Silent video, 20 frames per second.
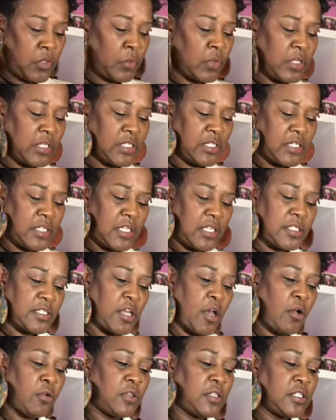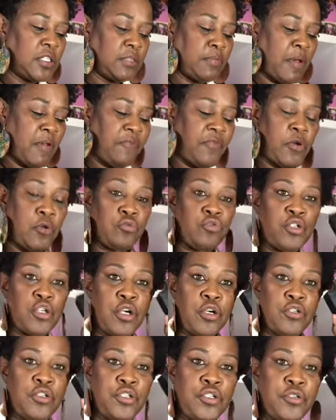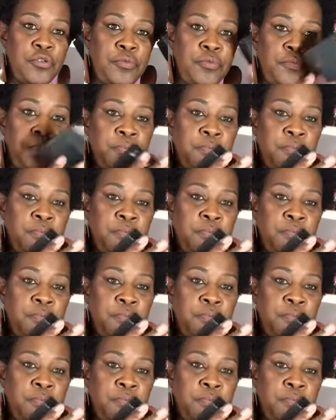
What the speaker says: What is this? Oh, this is my phone charger.